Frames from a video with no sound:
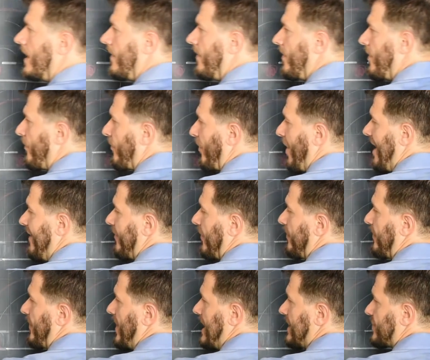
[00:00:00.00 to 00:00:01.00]
the wave
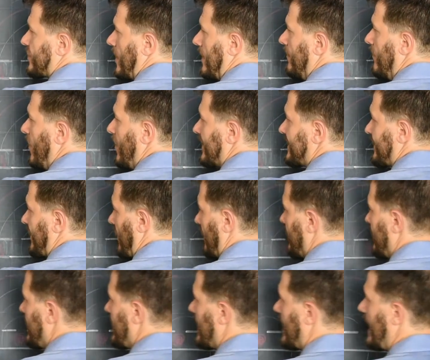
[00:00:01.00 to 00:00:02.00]
of pressure moves
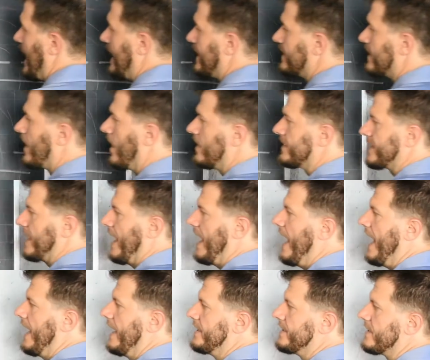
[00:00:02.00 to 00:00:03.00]
from here and goes
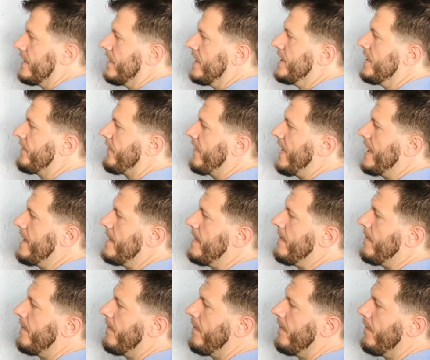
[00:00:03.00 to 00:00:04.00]
ahead. If
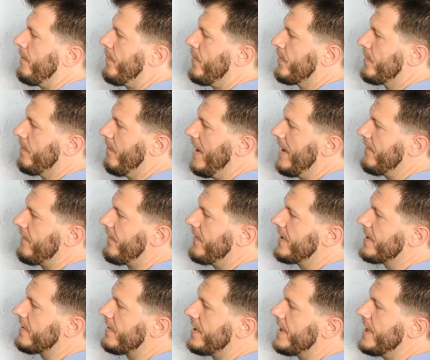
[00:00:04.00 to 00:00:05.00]
I put my
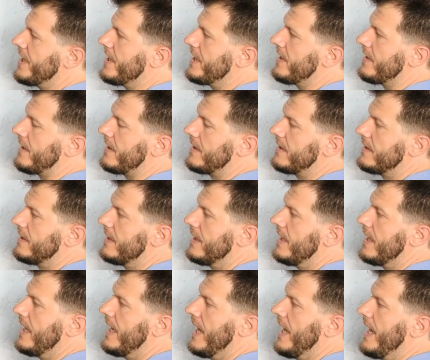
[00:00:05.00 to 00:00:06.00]
finger here
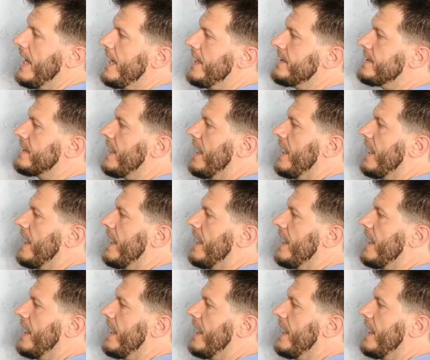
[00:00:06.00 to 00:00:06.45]
and